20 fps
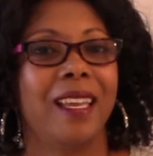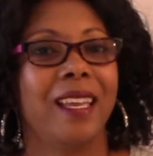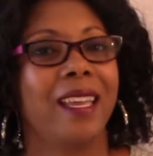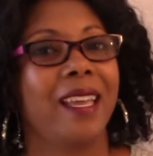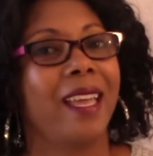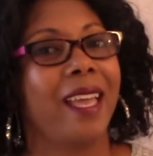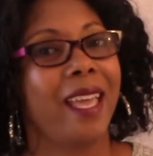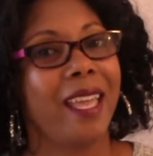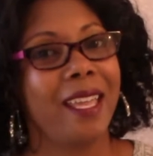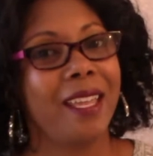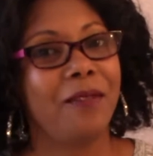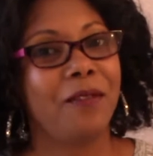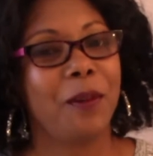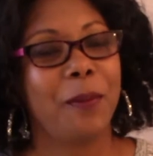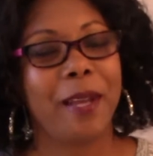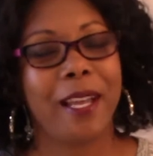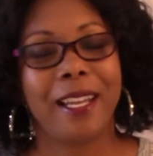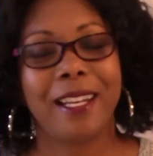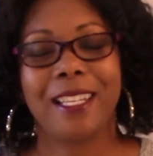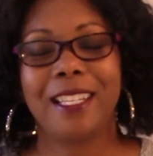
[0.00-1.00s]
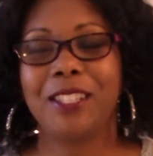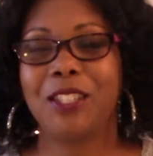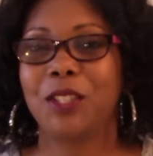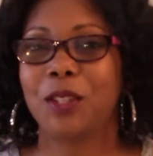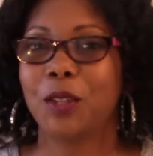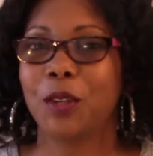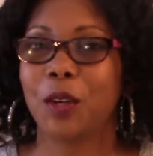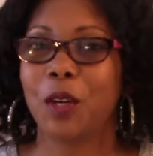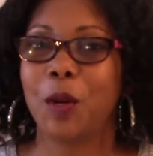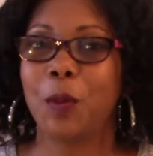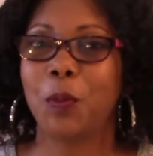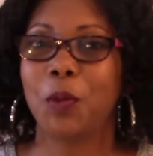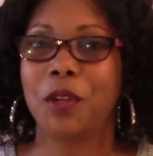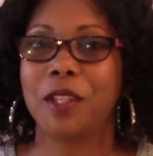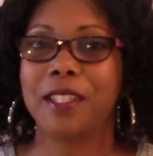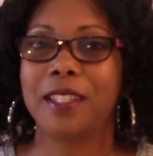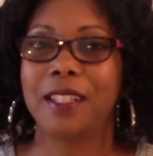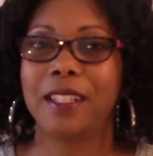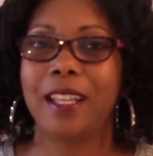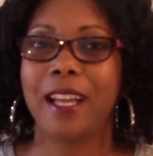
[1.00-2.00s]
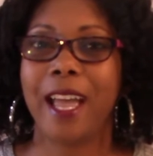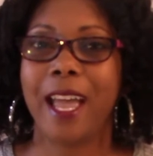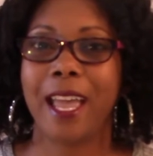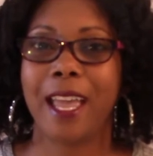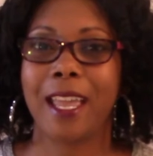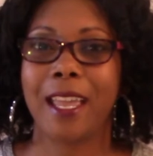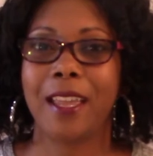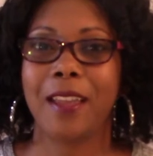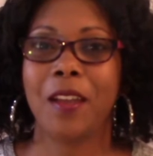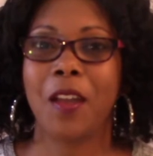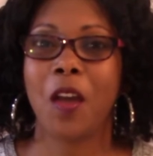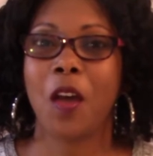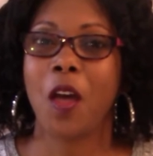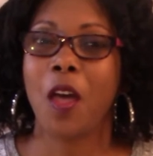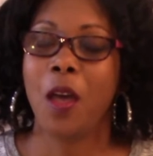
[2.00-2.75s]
Hey everybody, it's your girl Priscilla A